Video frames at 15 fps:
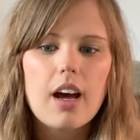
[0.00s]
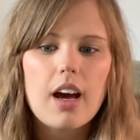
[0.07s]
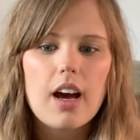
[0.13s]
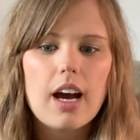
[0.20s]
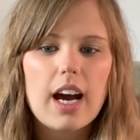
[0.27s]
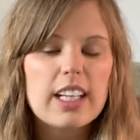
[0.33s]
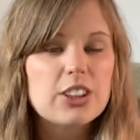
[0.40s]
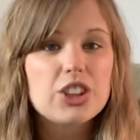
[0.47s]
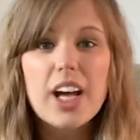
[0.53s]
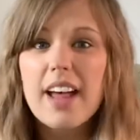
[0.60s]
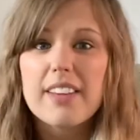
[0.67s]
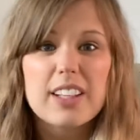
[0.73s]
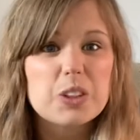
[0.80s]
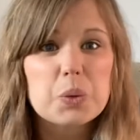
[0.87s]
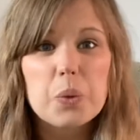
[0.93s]
And yeah,
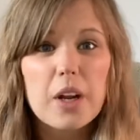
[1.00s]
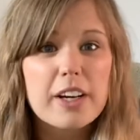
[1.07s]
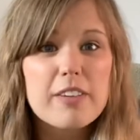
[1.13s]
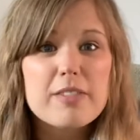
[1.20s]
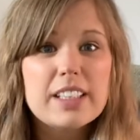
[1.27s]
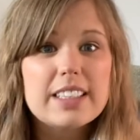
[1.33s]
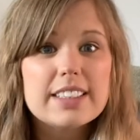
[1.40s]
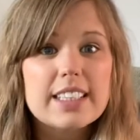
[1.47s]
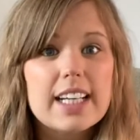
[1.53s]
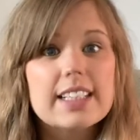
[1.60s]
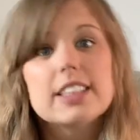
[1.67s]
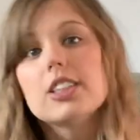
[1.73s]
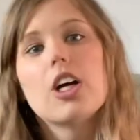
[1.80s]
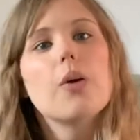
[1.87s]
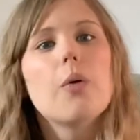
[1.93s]
that's all I can really say.
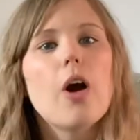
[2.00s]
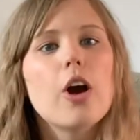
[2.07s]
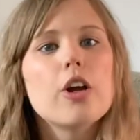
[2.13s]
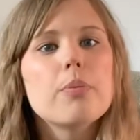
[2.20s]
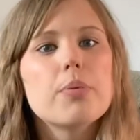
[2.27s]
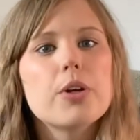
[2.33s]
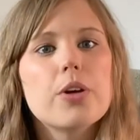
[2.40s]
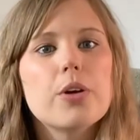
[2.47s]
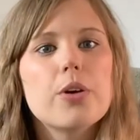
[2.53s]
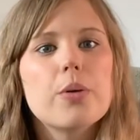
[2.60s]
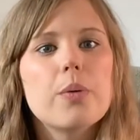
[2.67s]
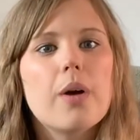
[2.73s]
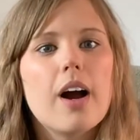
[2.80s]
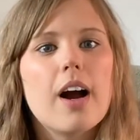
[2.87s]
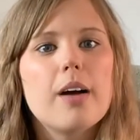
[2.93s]
So hope you
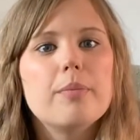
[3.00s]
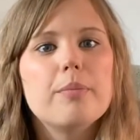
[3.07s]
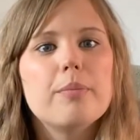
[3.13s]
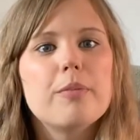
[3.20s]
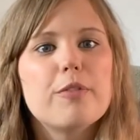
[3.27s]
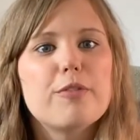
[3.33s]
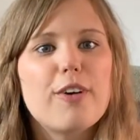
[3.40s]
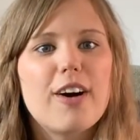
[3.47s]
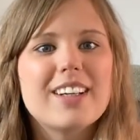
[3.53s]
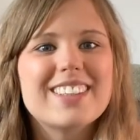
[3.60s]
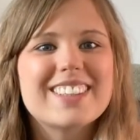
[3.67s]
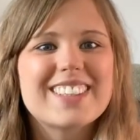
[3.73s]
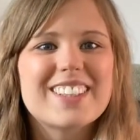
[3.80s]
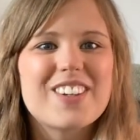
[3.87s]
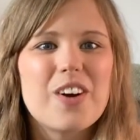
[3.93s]
find
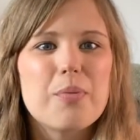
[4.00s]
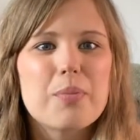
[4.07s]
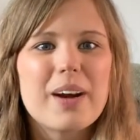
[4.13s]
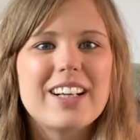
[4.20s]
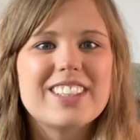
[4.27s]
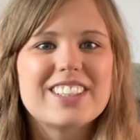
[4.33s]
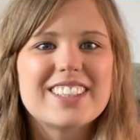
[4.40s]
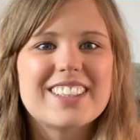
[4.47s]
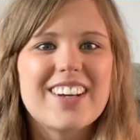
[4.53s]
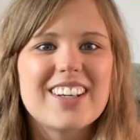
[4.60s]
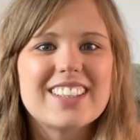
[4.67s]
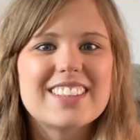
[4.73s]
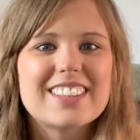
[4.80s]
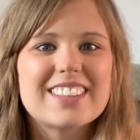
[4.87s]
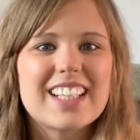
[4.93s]
the comprehension
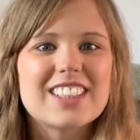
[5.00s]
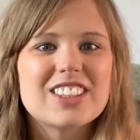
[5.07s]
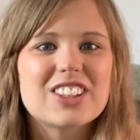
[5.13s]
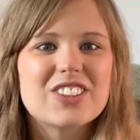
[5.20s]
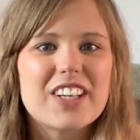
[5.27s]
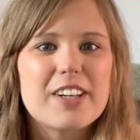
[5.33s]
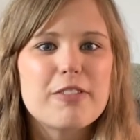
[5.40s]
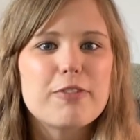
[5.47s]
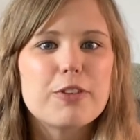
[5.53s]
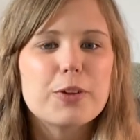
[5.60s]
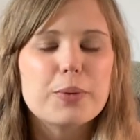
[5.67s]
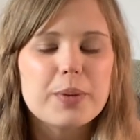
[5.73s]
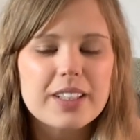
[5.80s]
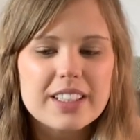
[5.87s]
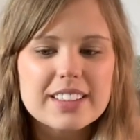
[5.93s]
nice and
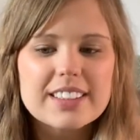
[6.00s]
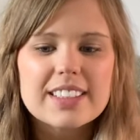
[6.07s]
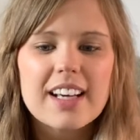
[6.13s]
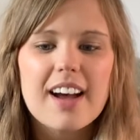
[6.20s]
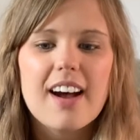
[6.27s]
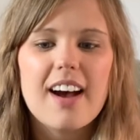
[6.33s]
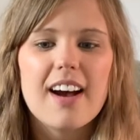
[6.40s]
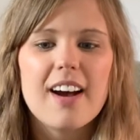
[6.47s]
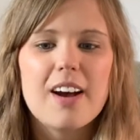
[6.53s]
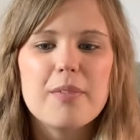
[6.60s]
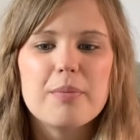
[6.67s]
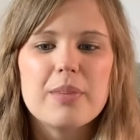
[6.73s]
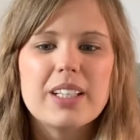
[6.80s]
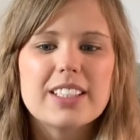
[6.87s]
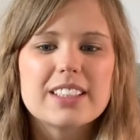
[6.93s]
straightforward.
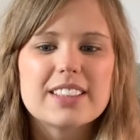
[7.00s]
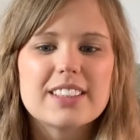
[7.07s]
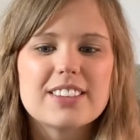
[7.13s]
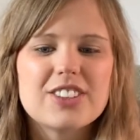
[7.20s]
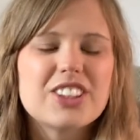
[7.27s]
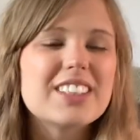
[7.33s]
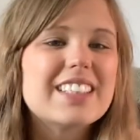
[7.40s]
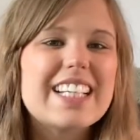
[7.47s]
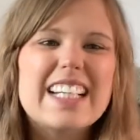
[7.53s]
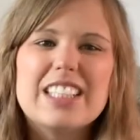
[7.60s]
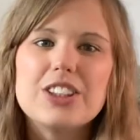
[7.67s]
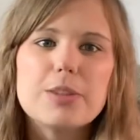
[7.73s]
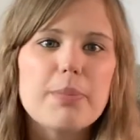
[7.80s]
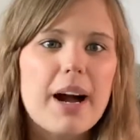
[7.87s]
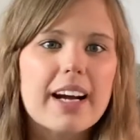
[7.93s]
It's just to ease
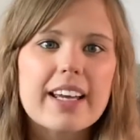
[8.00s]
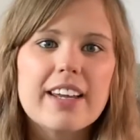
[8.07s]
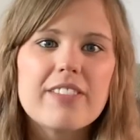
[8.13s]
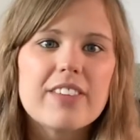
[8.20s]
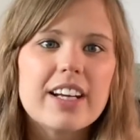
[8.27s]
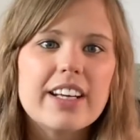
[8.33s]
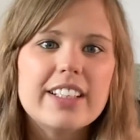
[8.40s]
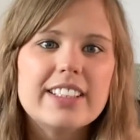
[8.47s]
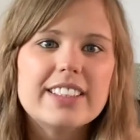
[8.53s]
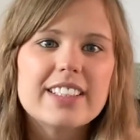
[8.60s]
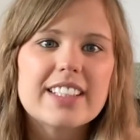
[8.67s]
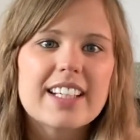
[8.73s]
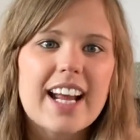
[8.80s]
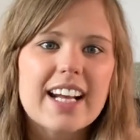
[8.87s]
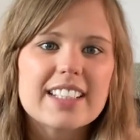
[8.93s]
you back in really to the
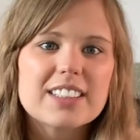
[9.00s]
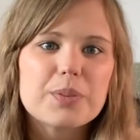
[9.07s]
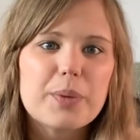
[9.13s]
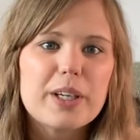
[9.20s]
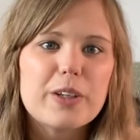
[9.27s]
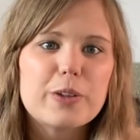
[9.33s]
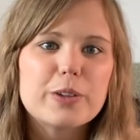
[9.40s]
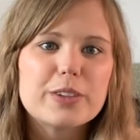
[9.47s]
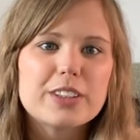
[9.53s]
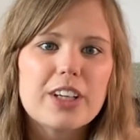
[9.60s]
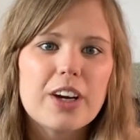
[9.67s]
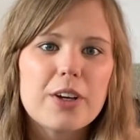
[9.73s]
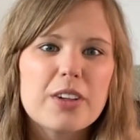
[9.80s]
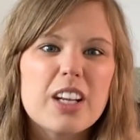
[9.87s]
next week or so.